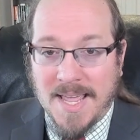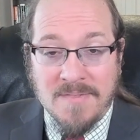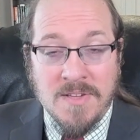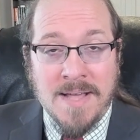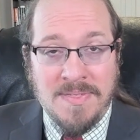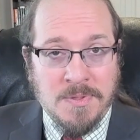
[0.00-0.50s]
If
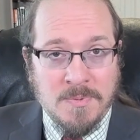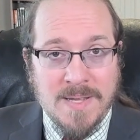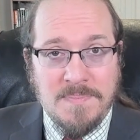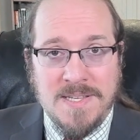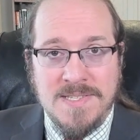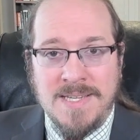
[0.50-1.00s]
you add 3
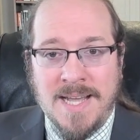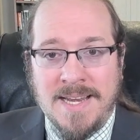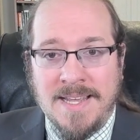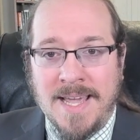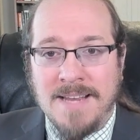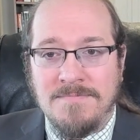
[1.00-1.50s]
plus
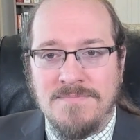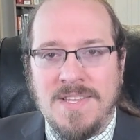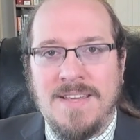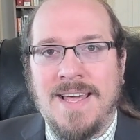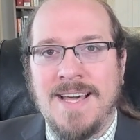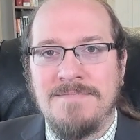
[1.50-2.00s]
98,
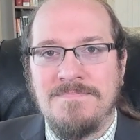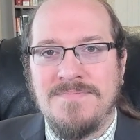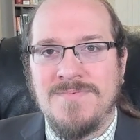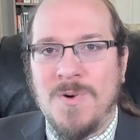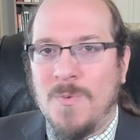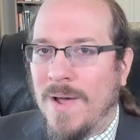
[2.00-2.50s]
you get,
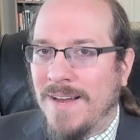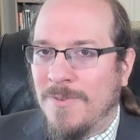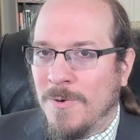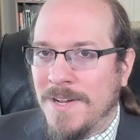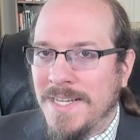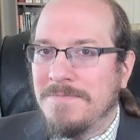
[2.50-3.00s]
wait
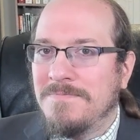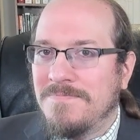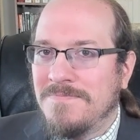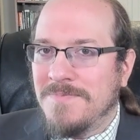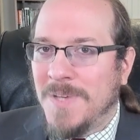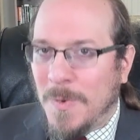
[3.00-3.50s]
for it,
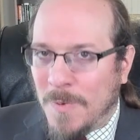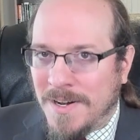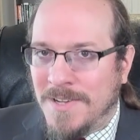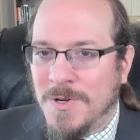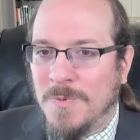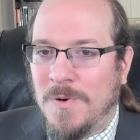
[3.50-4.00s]

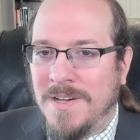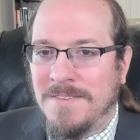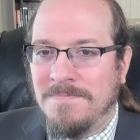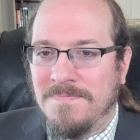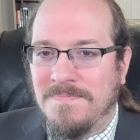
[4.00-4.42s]
101.